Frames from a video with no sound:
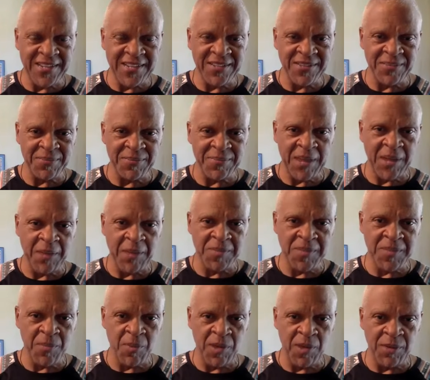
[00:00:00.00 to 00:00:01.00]
to help
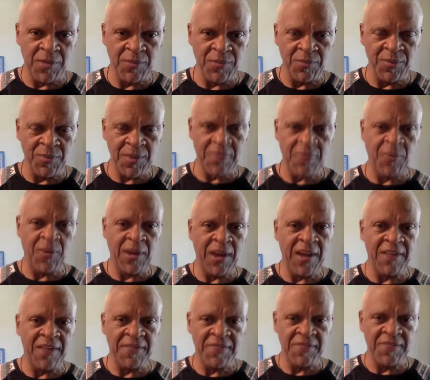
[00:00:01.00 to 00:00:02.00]
someone with what
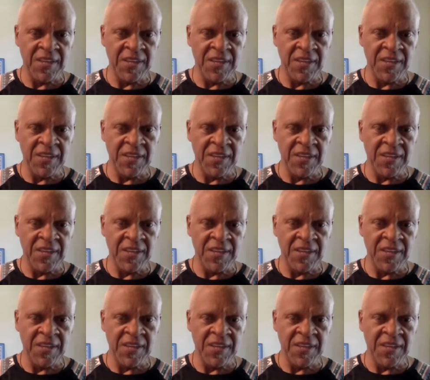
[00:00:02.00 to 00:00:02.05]
I've